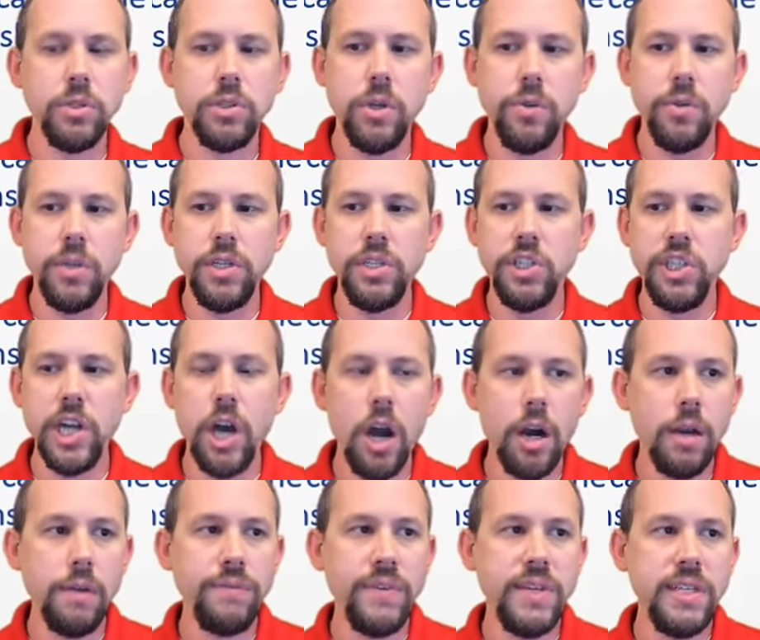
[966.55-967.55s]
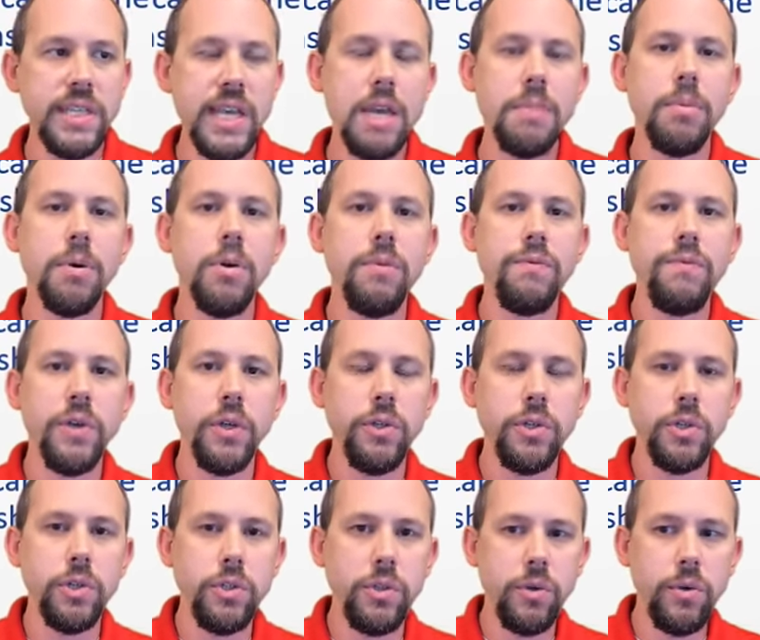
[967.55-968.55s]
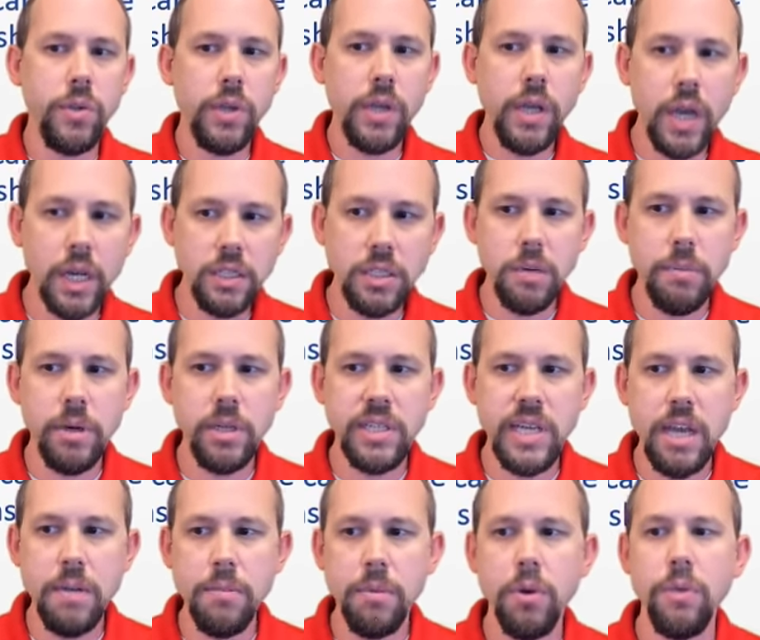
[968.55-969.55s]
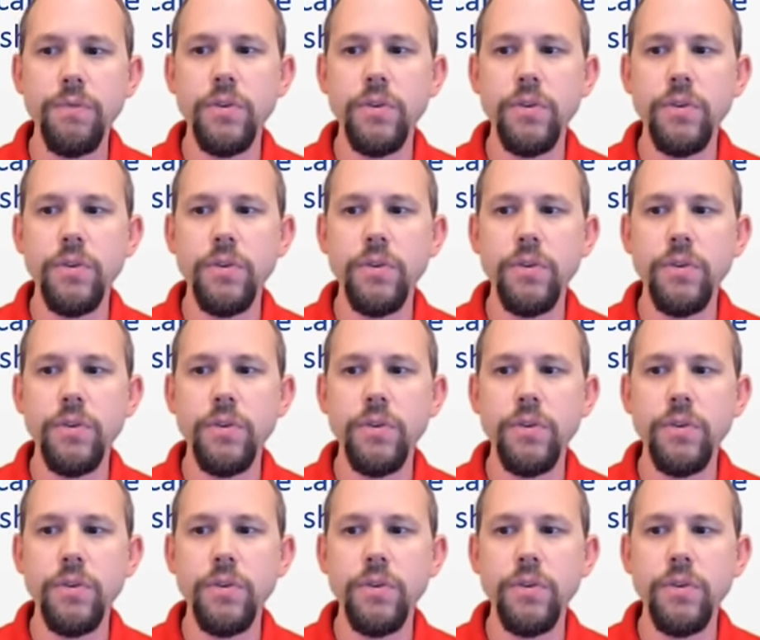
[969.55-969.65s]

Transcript: So the geography table filters through the customer table,